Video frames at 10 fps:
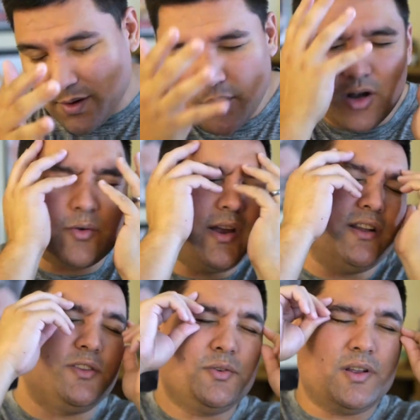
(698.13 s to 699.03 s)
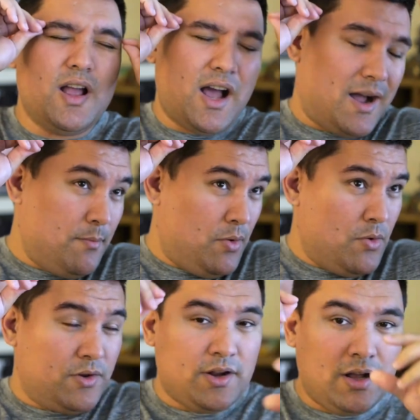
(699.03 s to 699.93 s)
I walk right into it. I'm
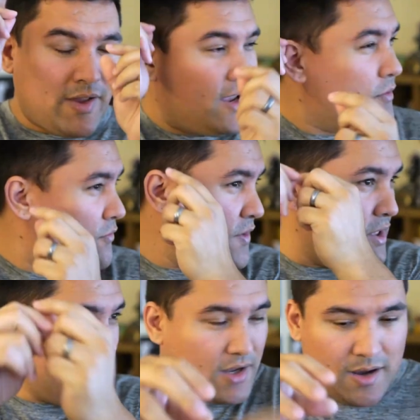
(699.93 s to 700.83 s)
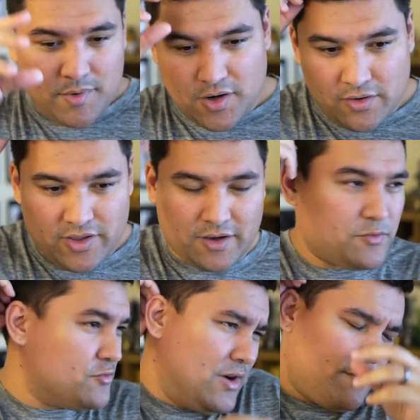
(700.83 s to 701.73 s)
pulling it off. I can feel it coming off, like
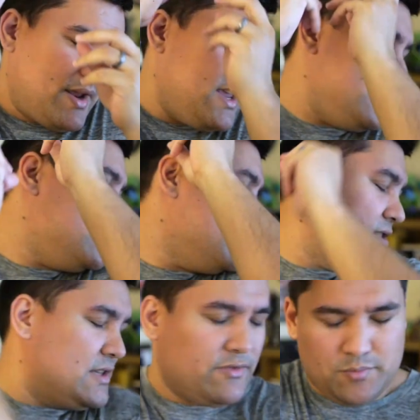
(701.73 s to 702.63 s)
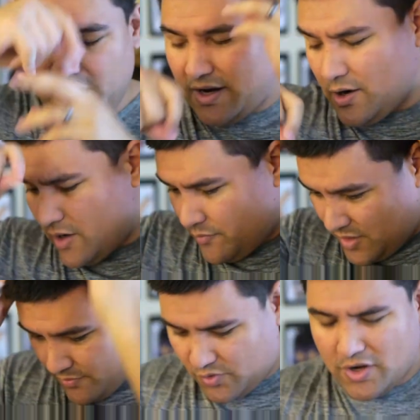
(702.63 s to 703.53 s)
it's around my ear and stuff. I'm getting it off
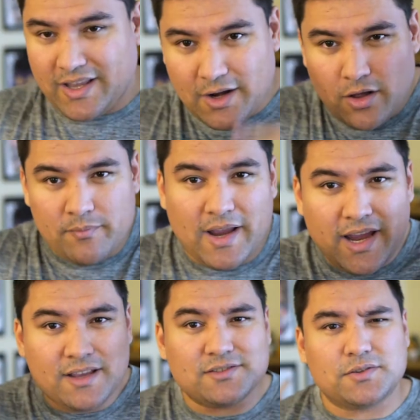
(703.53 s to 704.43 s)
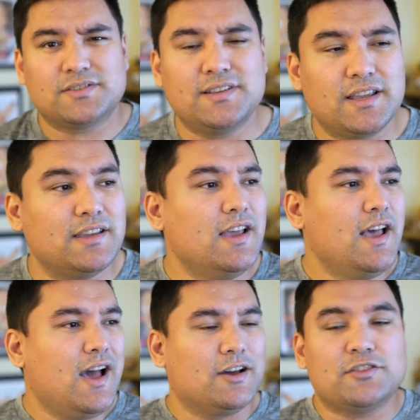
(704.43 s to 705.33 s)
me. I'm trying to get it off my hands, all sticky.
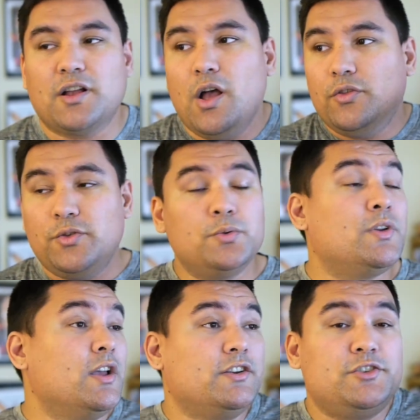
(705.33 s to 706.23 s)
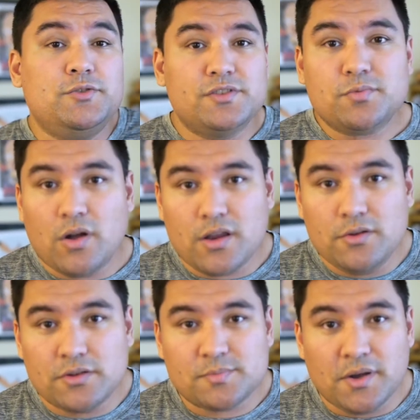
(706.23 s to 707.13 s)
I was like, dude, did you just walk
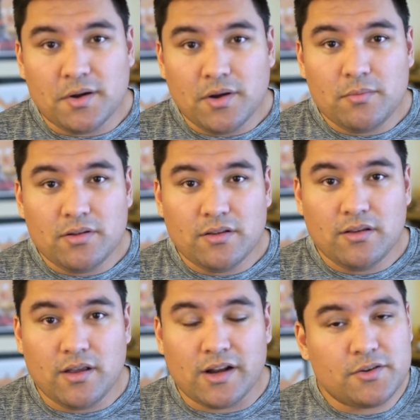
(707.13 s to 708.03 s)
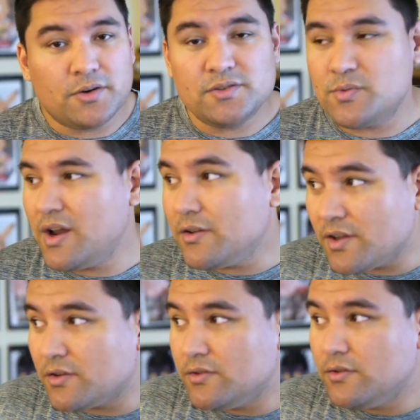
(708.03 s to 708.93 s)
into a spiderweb? And he turns around and
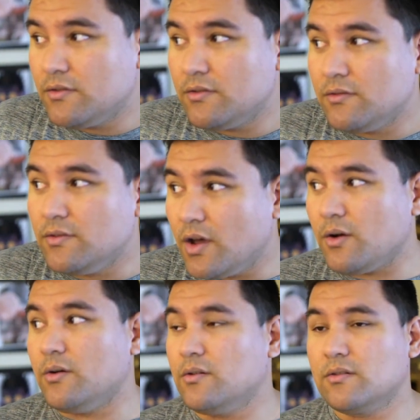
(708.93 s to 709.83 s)
like, no.